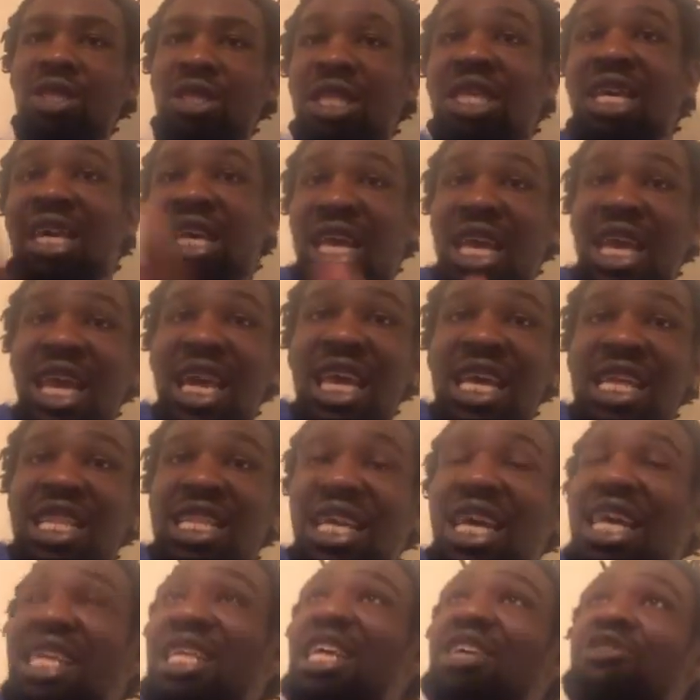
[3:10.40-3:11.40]
The end
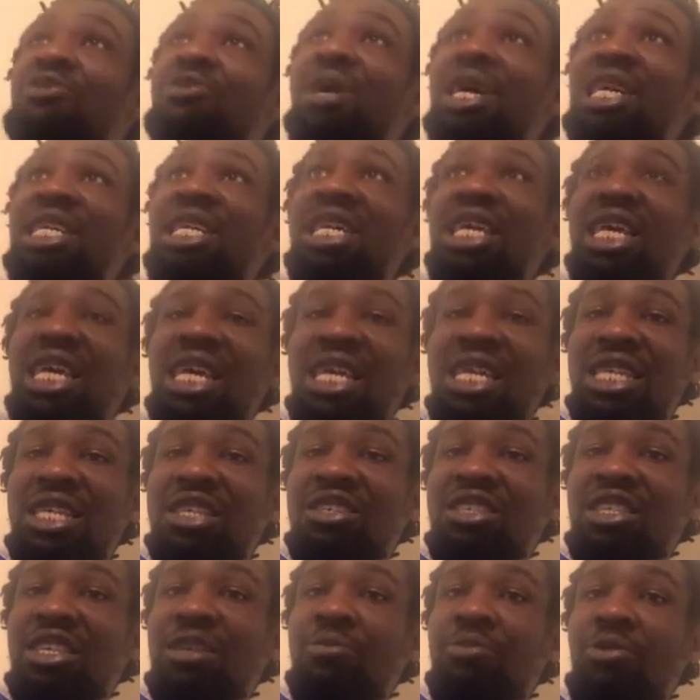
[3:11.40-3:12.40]
time. That's why the end.
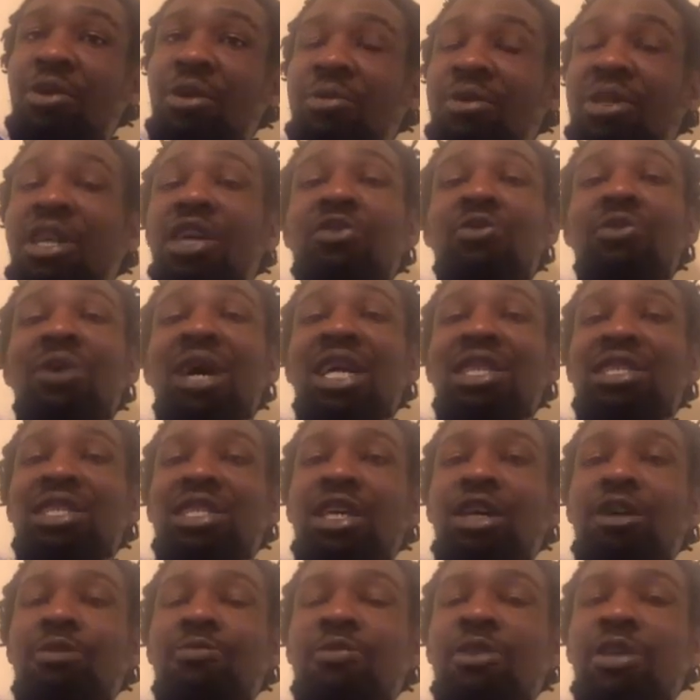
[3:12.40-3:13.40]
See, brother, that's why I
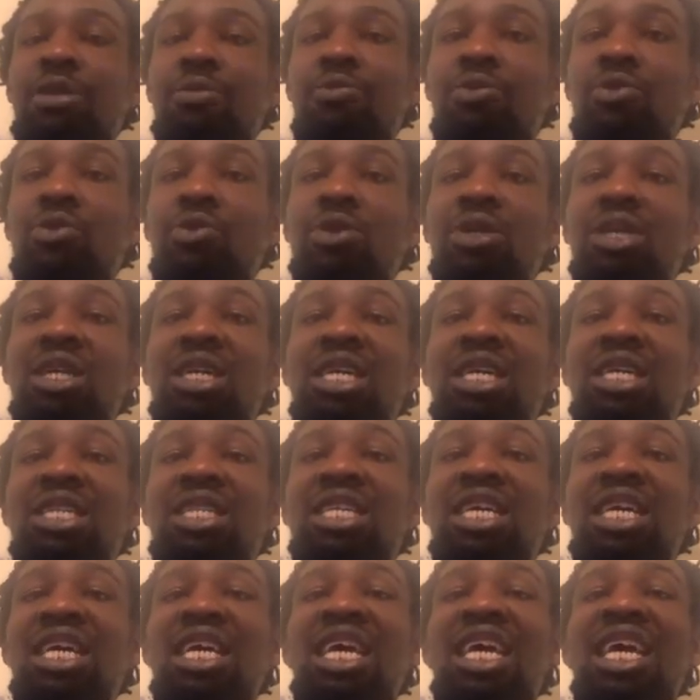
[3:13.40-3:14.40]
tell people
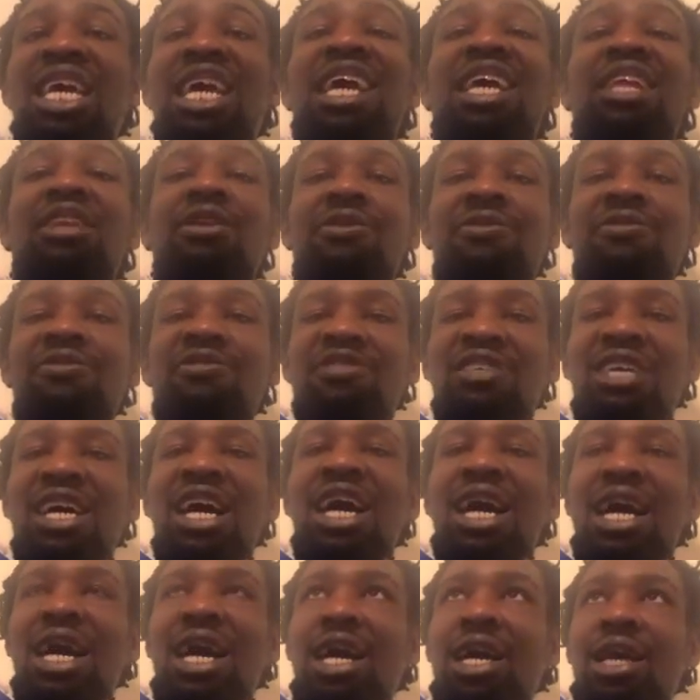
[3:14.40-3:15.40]
the end of
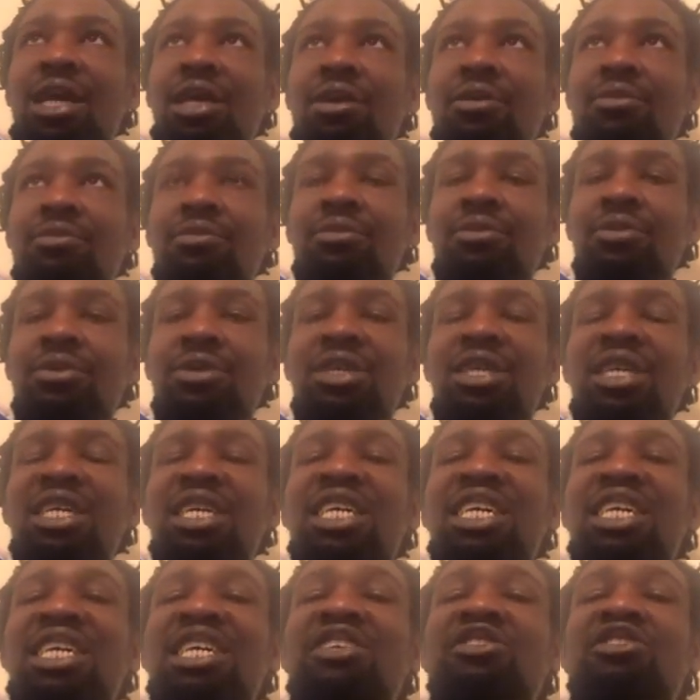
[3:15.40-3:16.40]
time
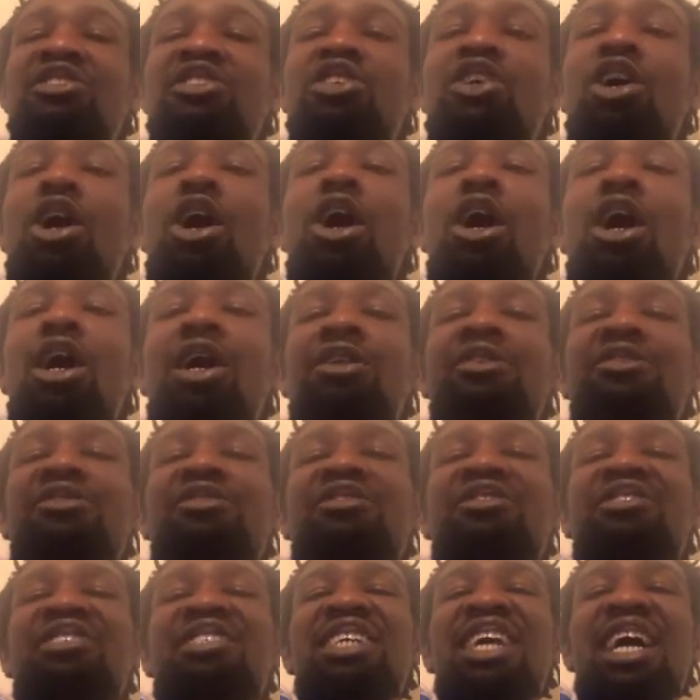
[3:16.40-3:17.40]
is
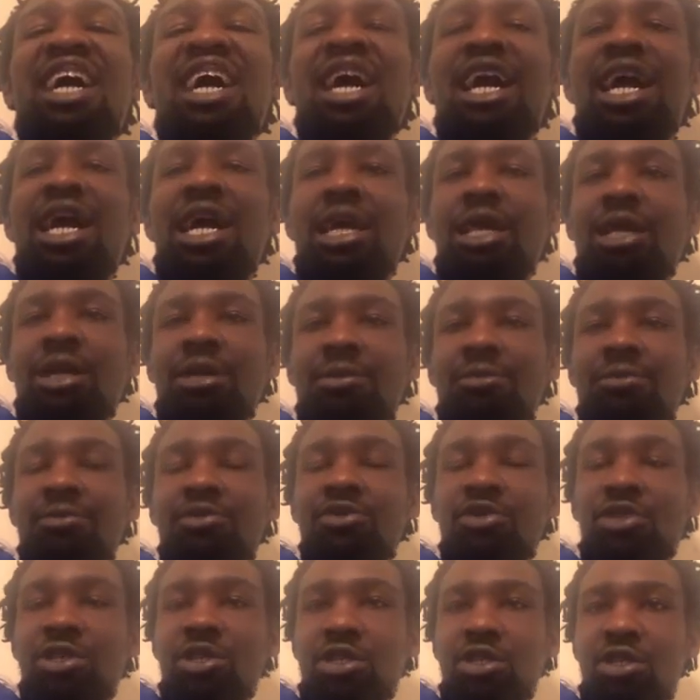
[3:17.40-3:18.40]
God's time
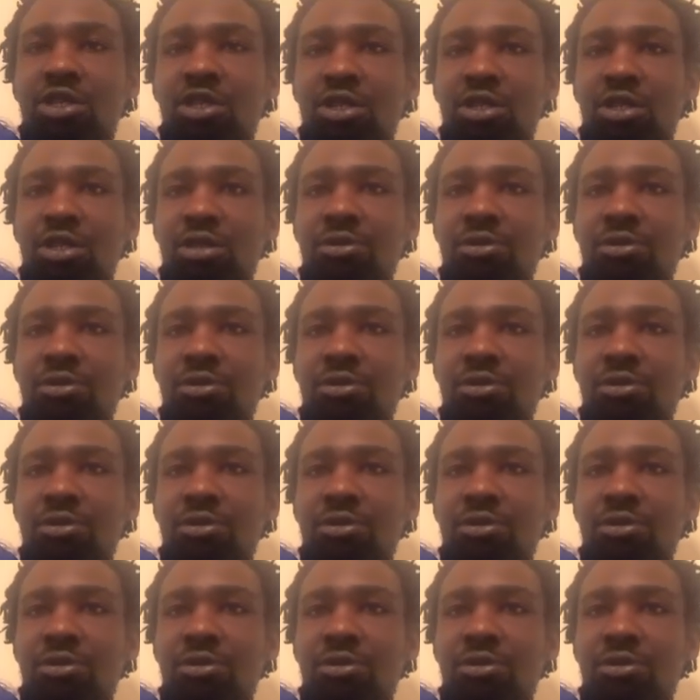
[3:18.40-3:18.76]
to come.